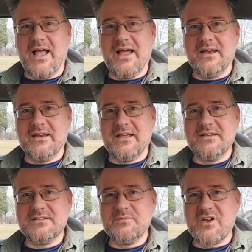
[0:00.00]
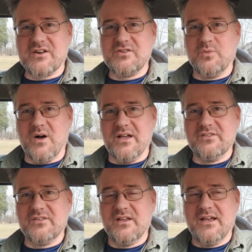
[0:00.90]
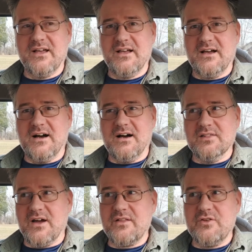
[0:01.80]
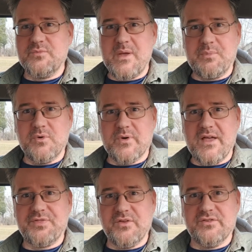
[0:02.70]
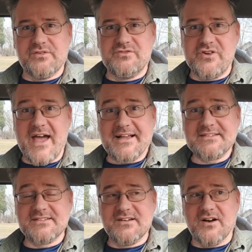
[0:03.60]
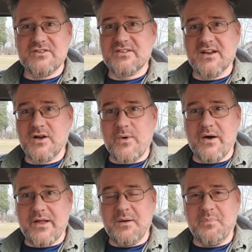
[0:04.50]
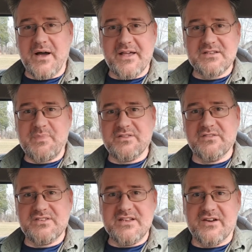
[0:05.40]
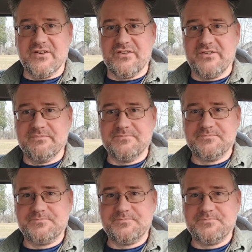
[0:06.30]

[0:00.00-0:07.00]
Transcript: And his objection was, a lot of those people who get those checks are just going to go out and buy expensive sneakers.